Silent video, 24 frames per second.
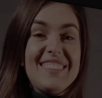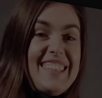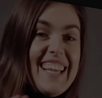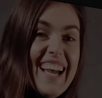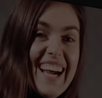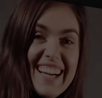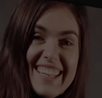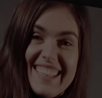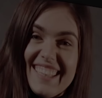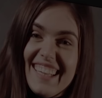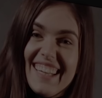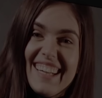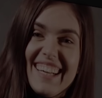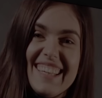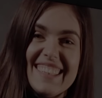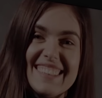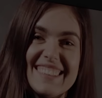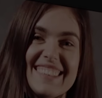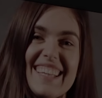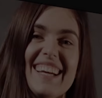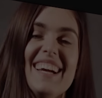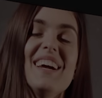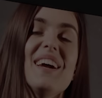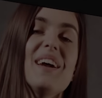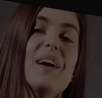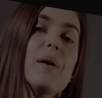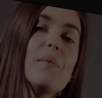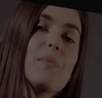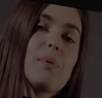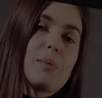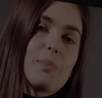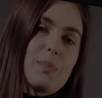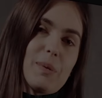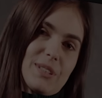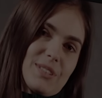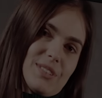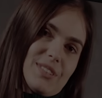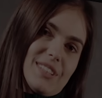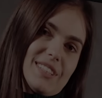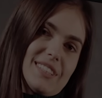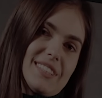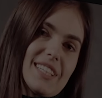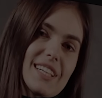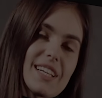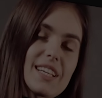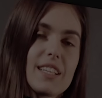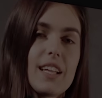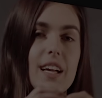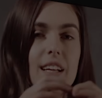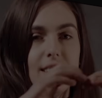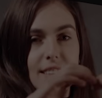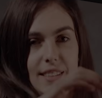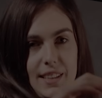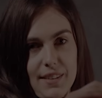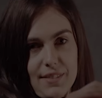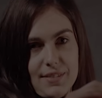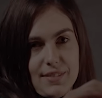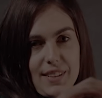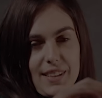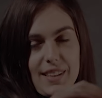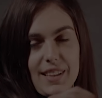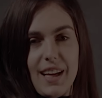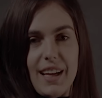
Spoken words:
a demo, or even a short story to